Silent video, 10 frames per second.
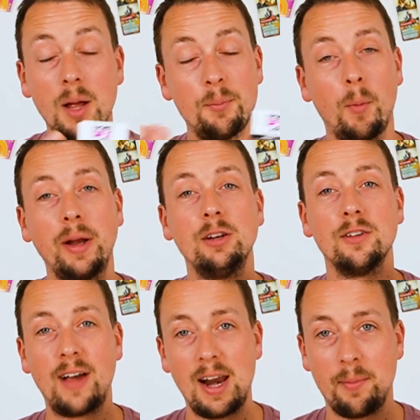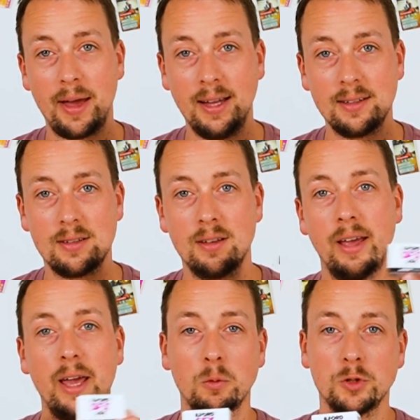but when you develop it,
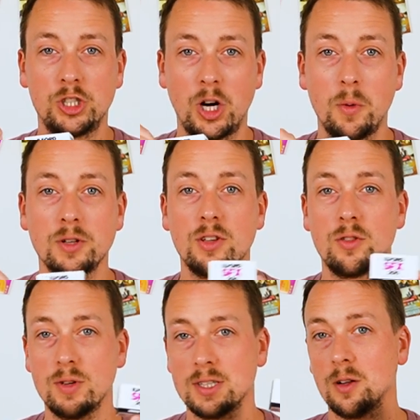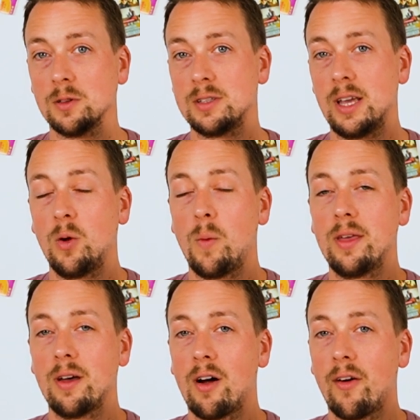it will show us the results in a way
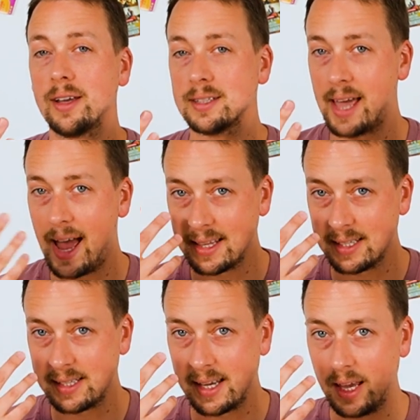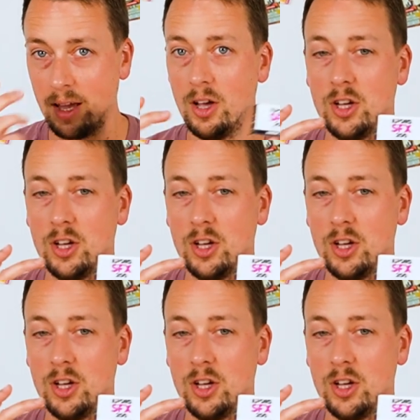that our eyes can see.